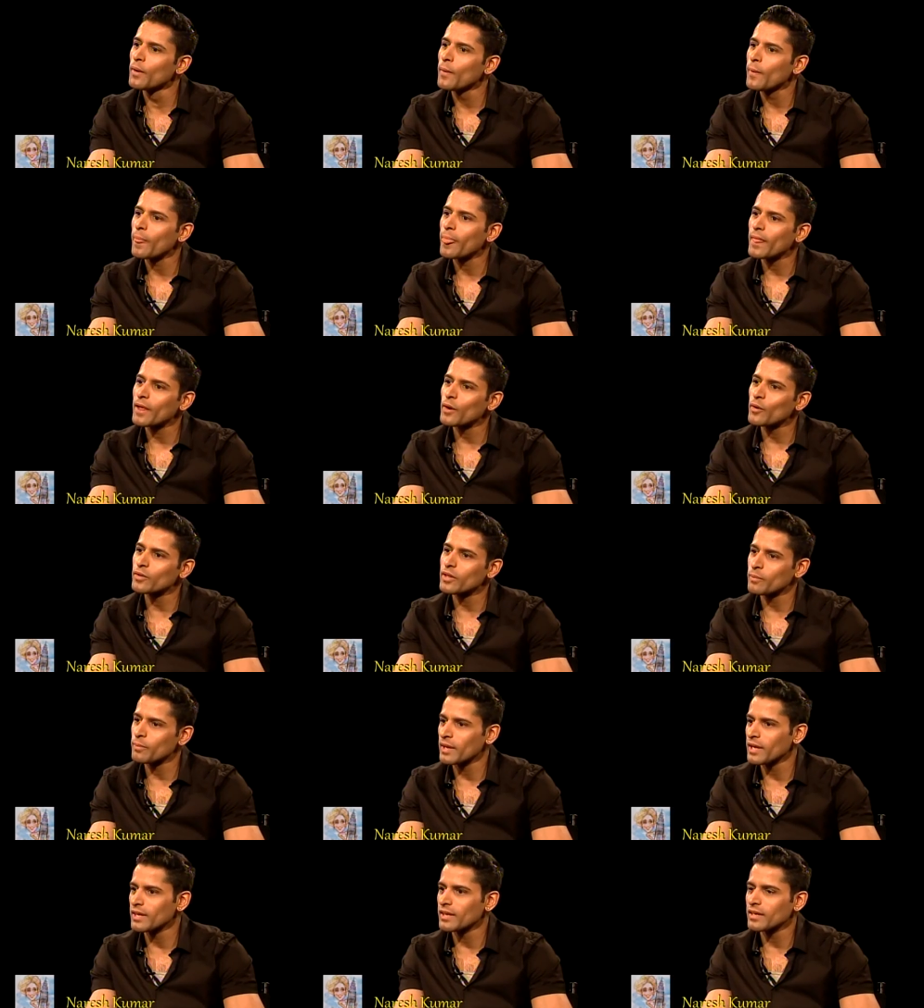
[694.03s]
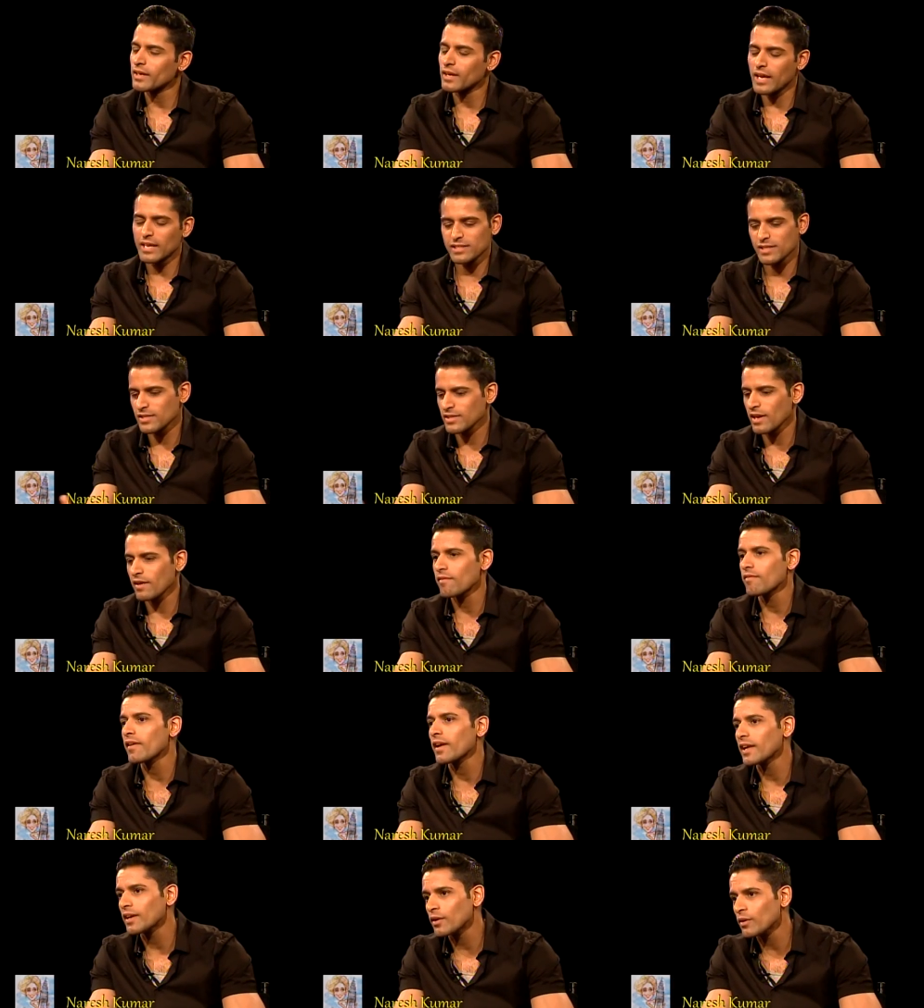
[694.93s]
right, or they're being, as they say,
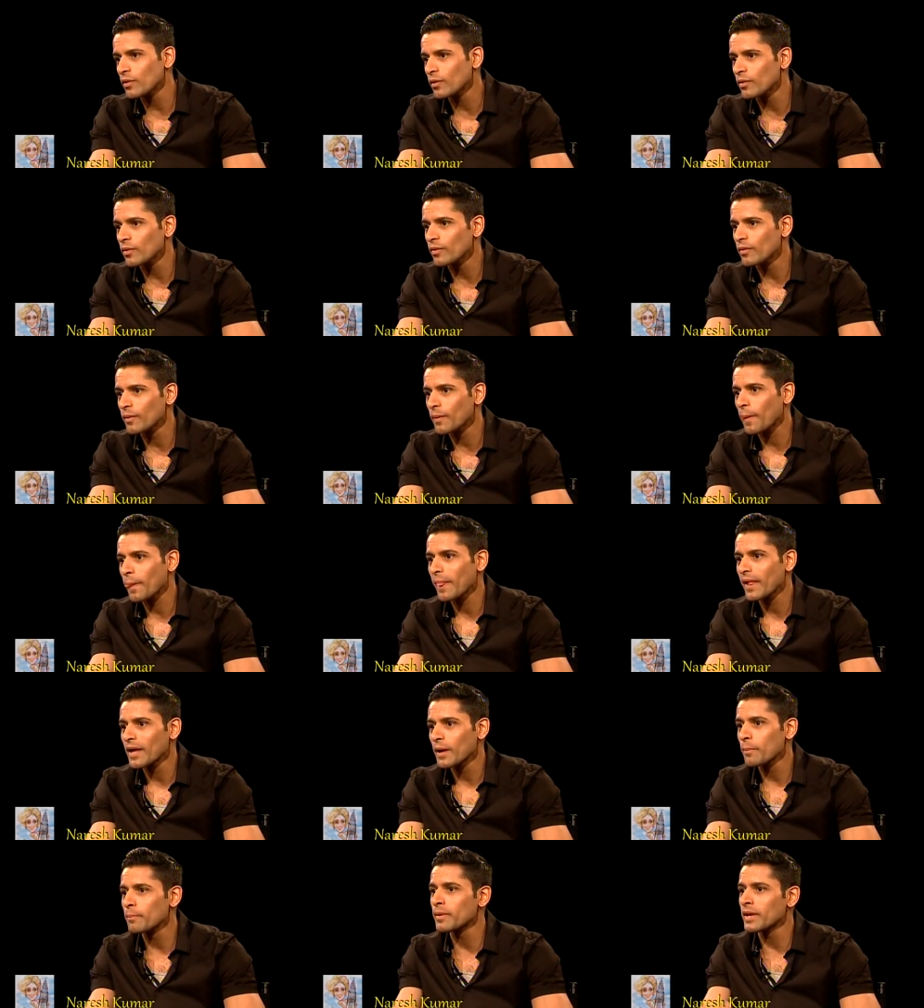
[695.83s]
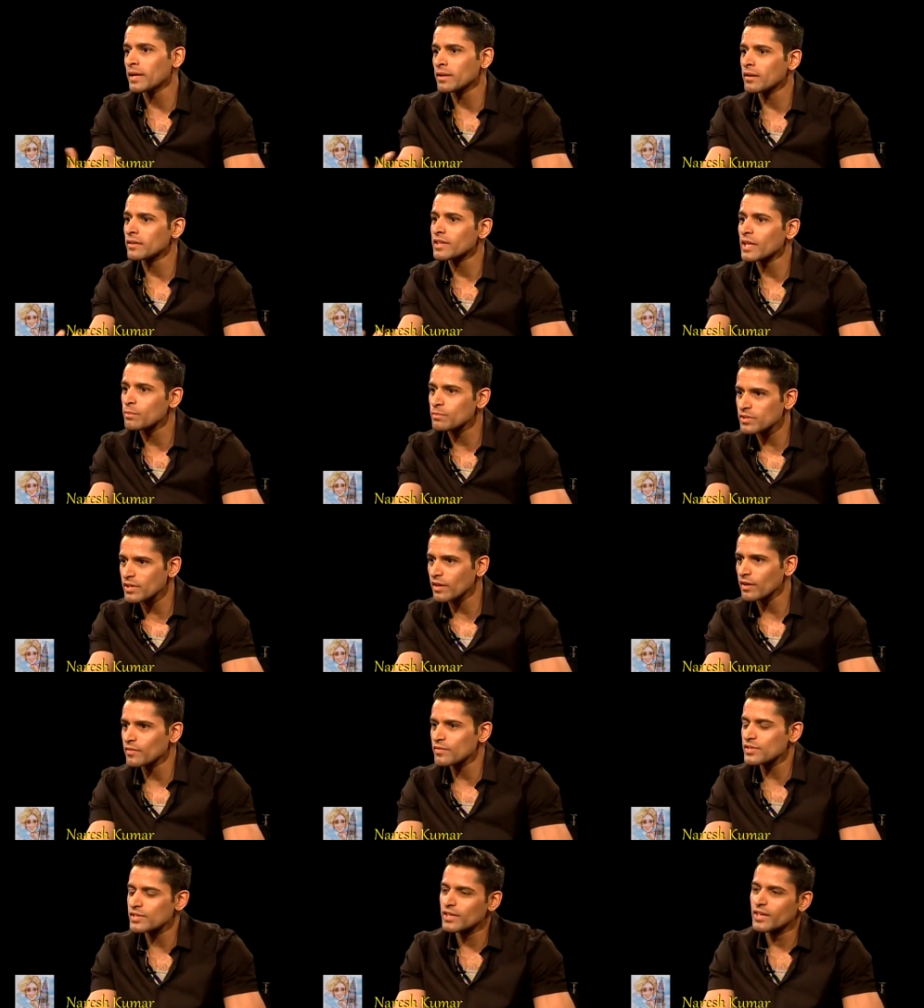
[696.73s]
fake or right, being right. not
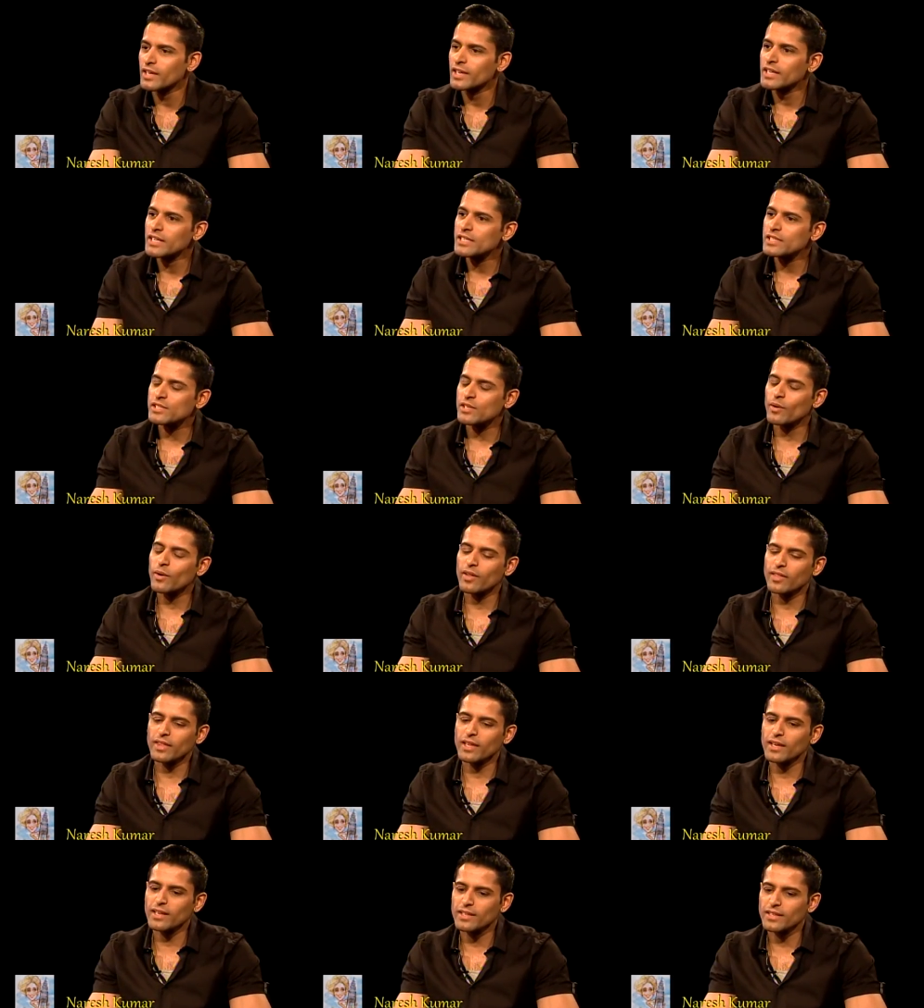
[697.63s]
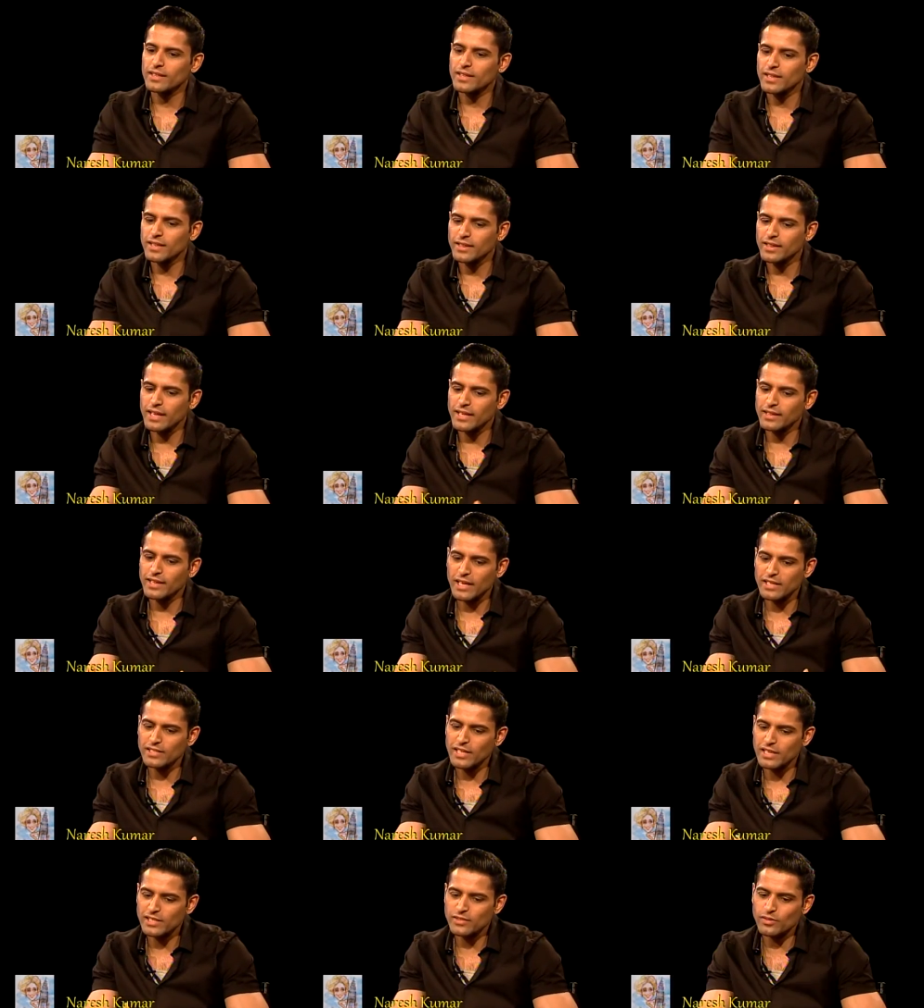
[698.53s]
themselves. Right. So I think that
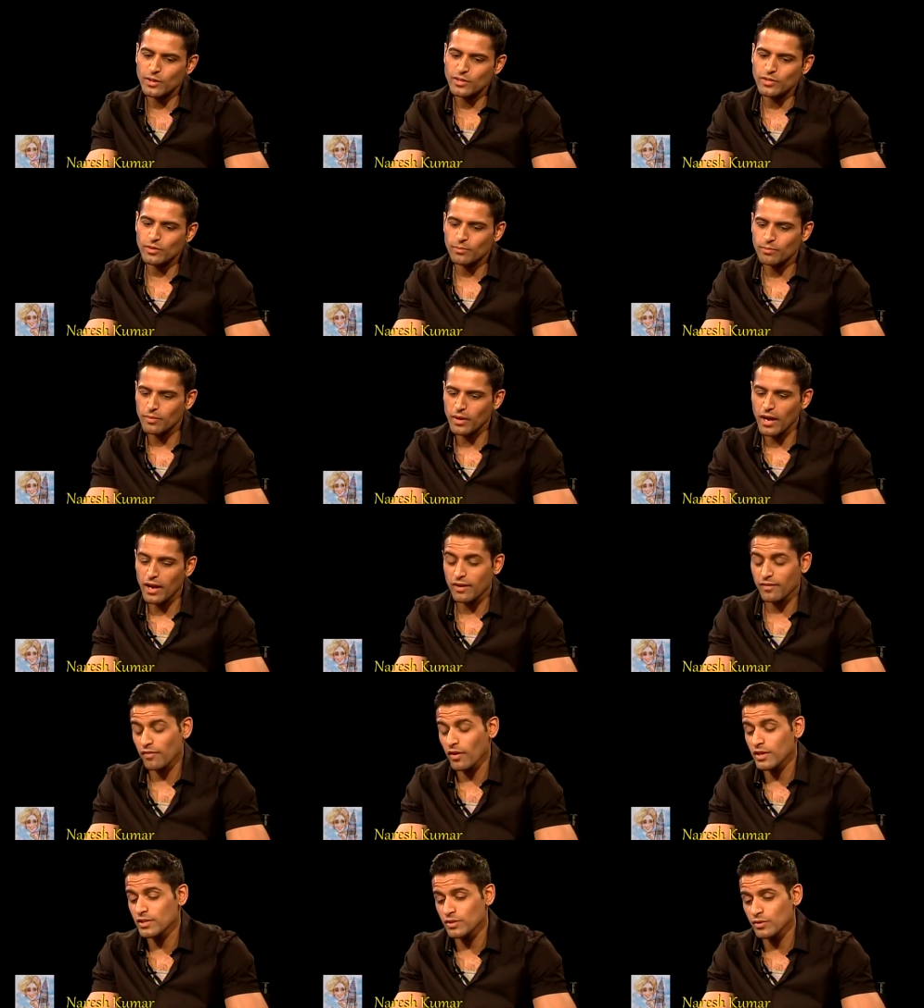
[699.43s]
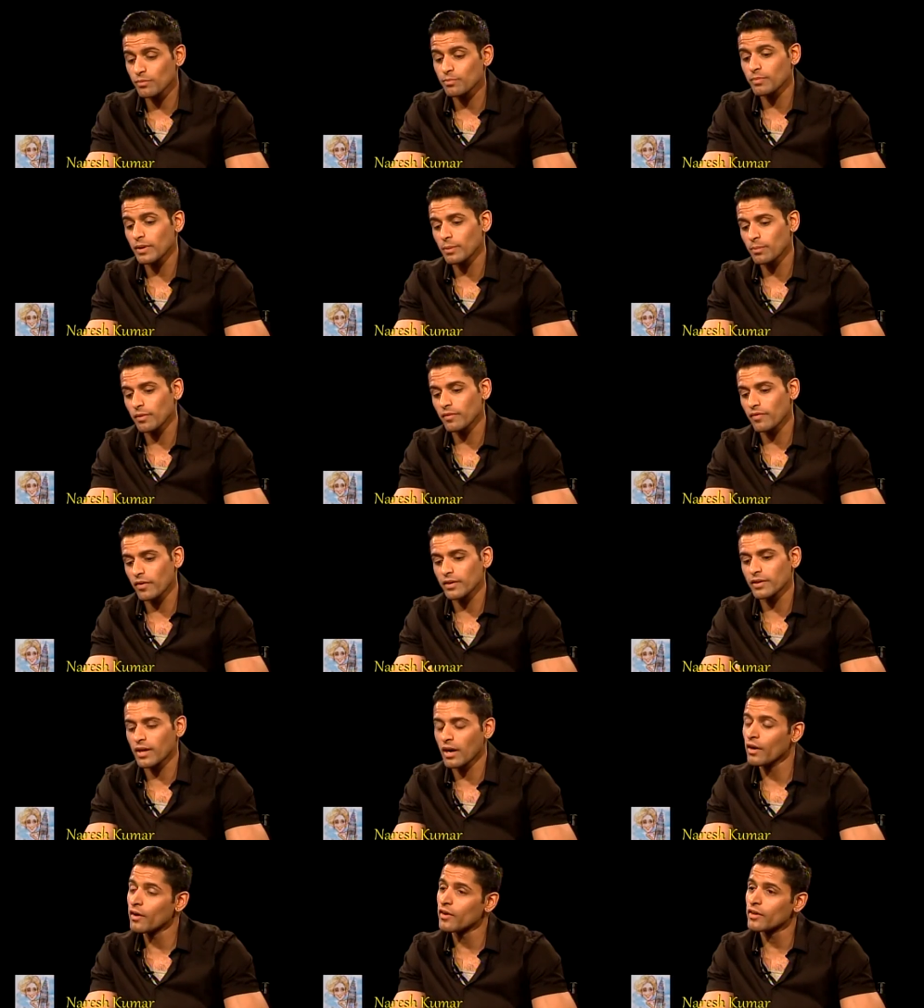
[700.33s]
that's that's why some I find some people
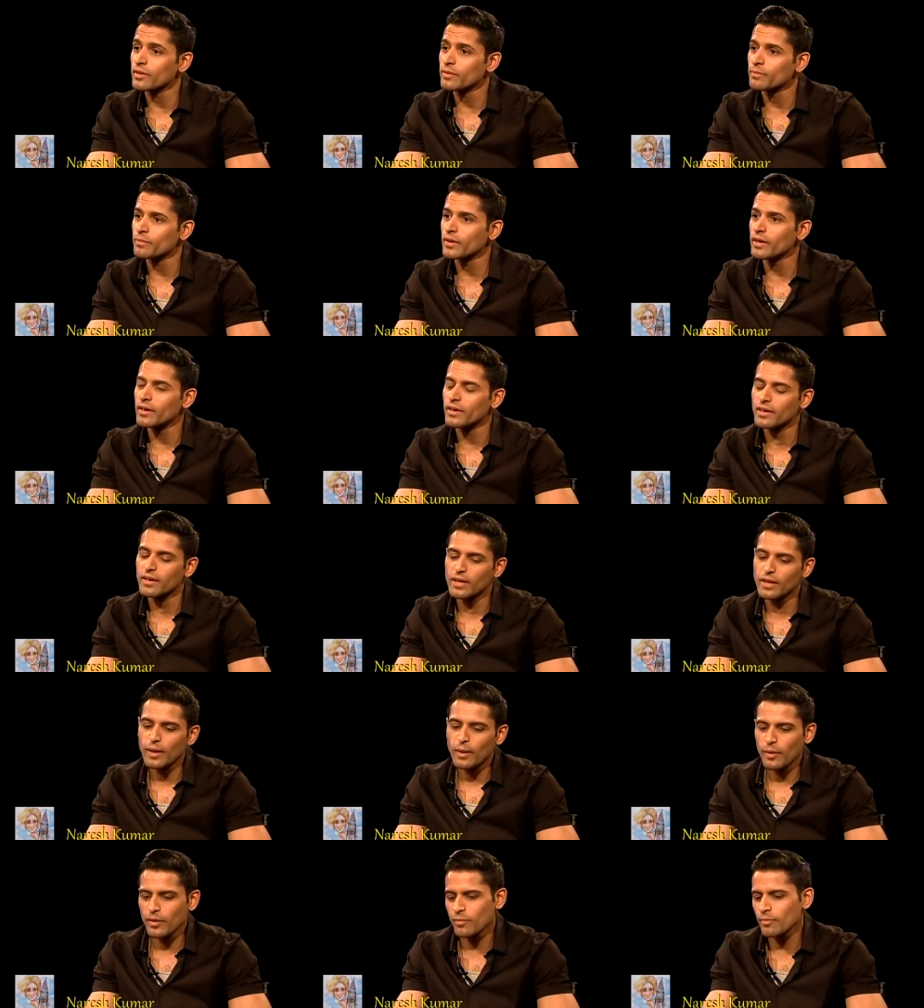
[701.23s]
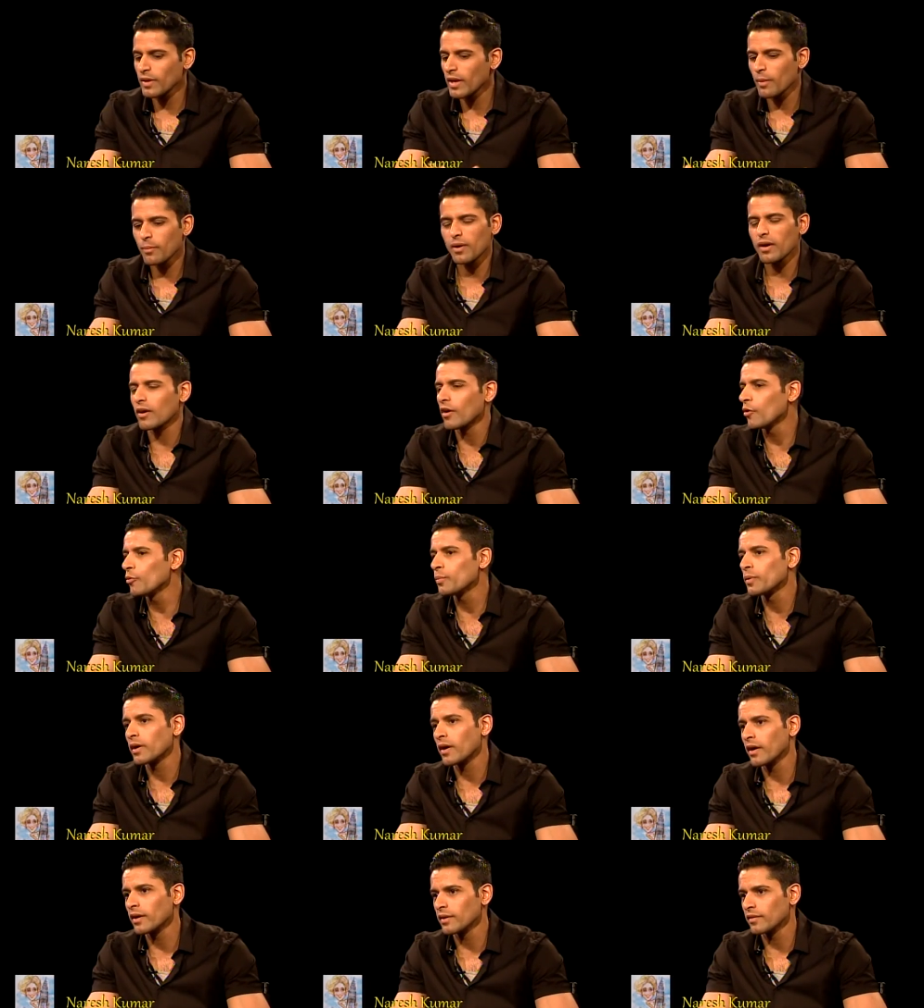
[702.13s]
find it hard, but. With me, I'm an
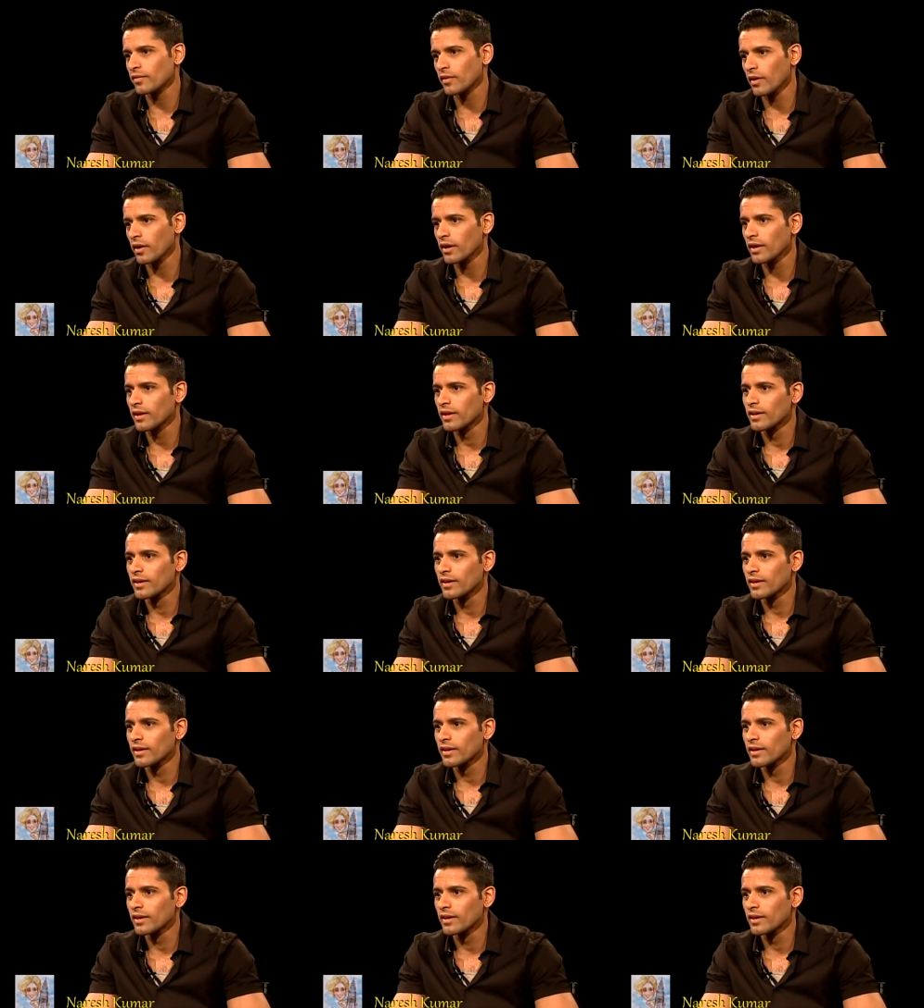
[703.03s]
open kind of guy.